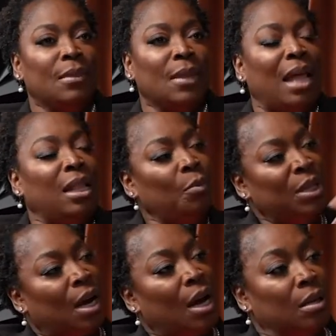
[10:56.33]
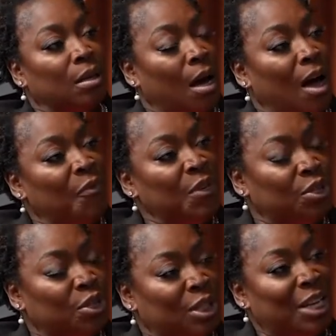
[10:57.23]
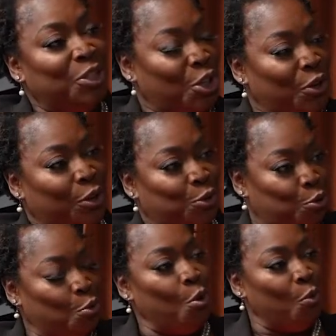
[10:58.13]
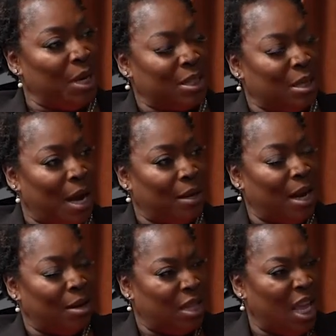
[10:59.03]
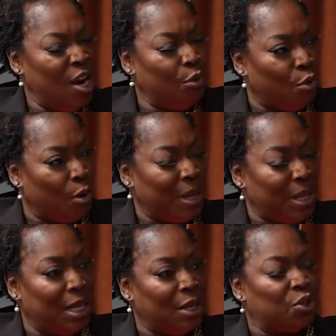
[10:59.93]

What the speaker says: And then when the officers then share their stories about how they grew up and that it's